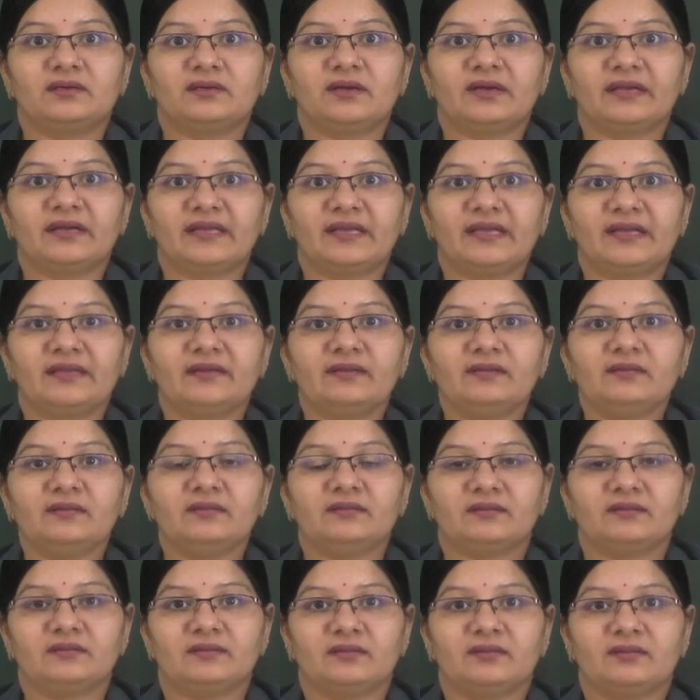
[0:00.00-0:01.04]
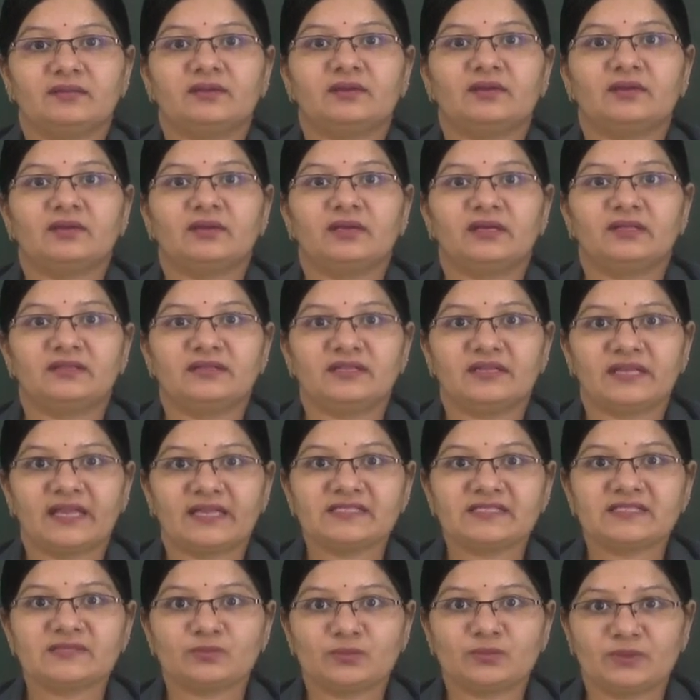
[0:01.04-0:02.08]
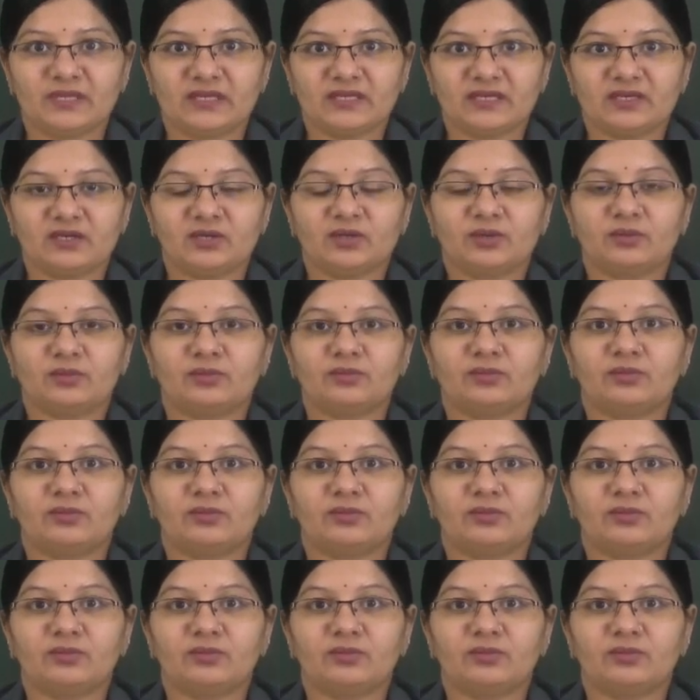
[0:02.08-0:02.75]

again in the next week